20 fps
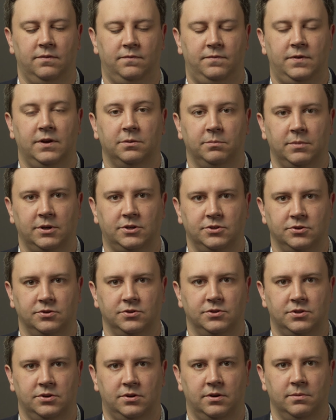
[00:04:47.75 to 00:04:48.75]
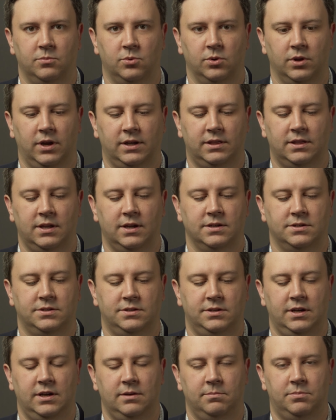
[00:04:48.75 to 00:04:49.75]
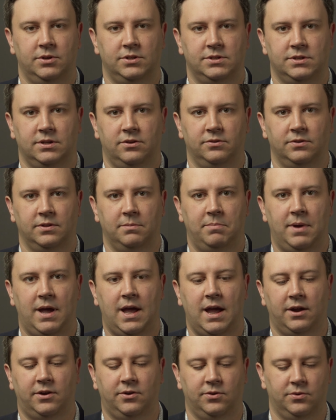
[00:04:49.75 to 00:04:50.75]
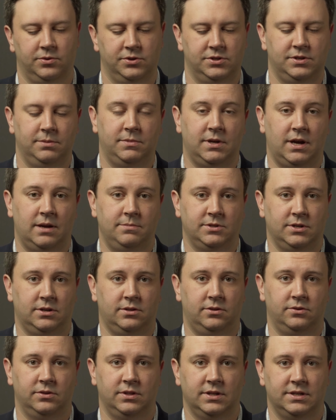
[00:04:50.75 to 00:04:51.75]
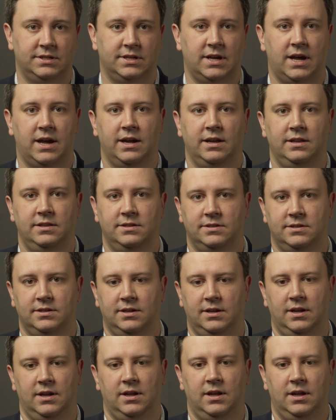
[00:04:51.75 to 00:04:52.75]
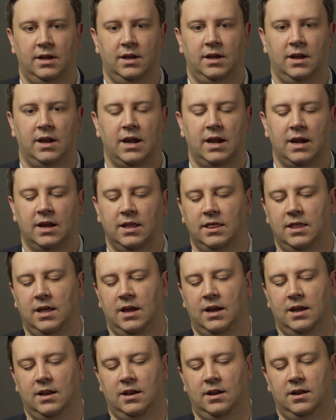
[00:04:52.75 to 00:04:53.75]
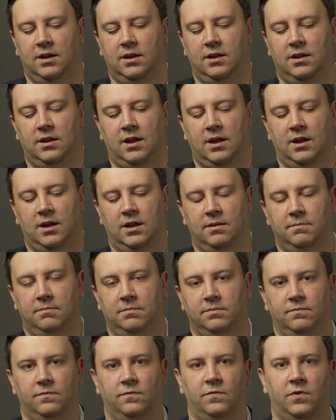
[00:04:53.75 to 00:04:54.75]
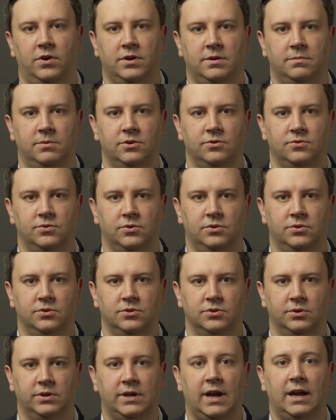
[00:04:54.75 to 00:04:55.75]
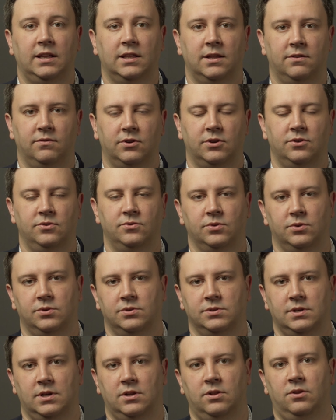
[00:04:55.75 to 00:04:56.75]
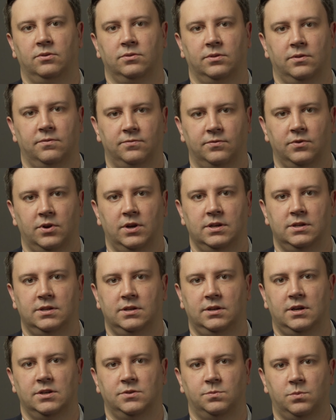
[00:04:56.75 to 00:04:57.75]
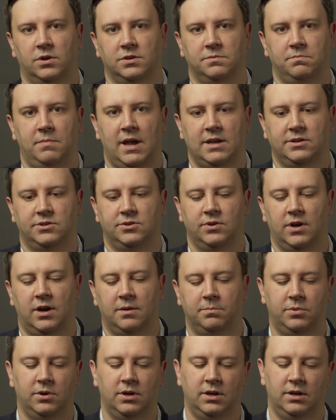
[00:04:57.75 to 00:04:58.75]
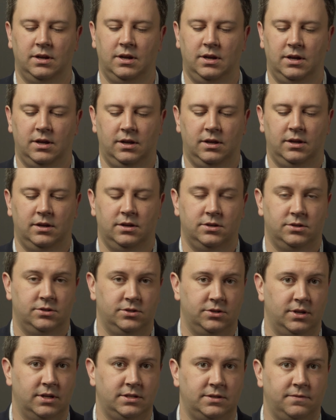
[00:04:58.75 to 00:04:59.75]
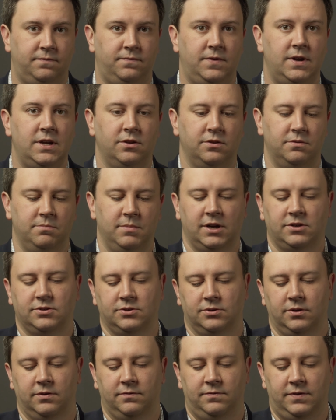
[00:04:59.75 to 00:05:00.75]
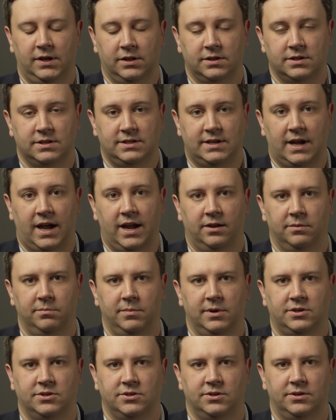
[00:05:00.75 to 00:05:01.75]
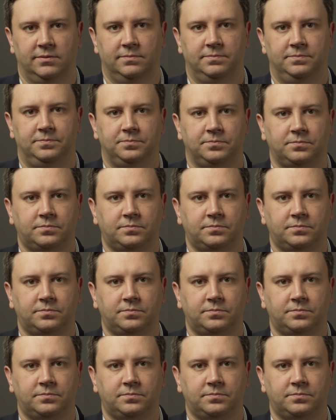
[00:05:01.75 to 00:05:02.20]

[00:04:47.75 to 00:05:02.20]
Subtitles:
field mixers are more like this. Inputs along the back, or sometimes along the sides, and then volume controls or gain level controls along the front, as well as master output. So that's a field mixer, a field style mixer.